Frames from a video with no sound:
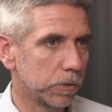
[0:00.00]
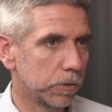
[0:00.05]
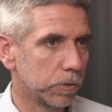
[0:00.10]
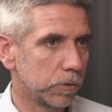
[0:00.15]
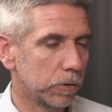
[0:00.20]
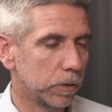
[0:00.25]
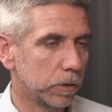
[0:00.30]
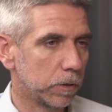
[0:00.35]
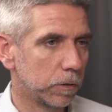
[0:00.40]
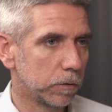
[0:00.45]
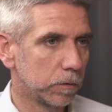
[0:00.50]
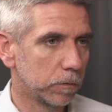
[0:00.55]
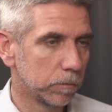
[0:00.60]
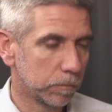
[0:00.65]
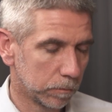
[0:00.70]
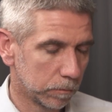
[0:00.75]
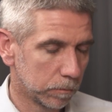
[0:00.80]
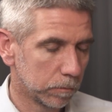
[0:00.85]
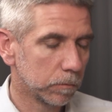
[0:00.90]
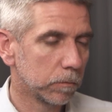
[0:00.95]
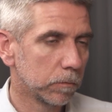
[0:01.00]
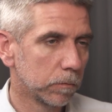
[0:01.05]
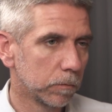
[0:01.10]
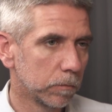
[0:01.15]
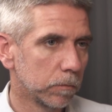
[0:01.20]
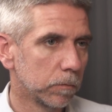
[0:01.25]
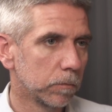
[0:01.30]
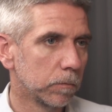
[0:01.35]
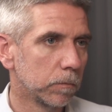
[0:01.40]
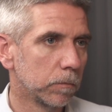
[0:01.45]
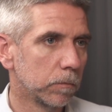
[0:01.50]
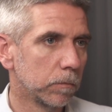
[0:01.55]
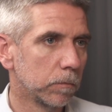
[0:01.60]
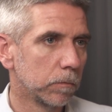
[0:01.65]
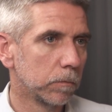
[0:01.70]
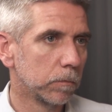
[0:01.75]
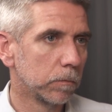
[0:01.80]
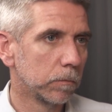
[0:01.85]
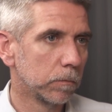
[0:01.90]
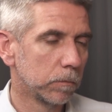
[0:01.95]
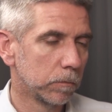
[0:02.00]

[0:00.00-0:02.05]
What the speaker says: Russia's trade. It has been